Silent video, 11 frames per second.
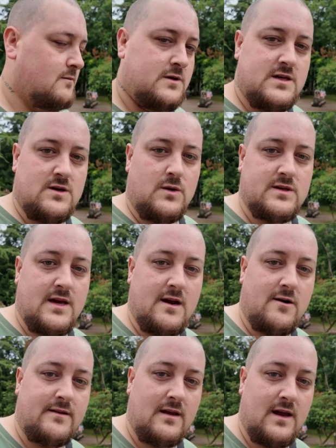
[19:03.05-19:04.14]
which is also
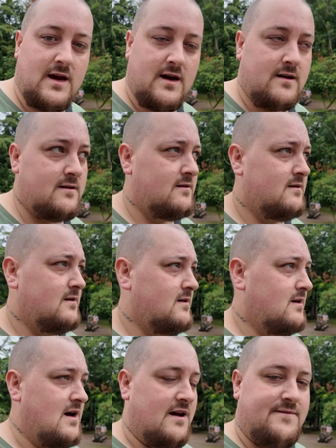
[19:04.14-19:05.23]
here on the
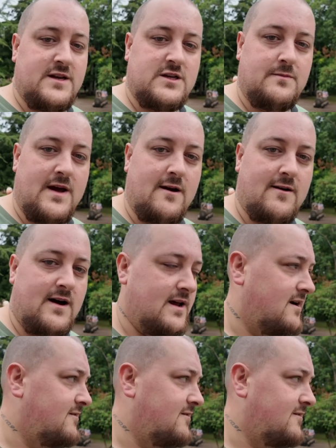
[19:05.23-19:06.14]
adventure playground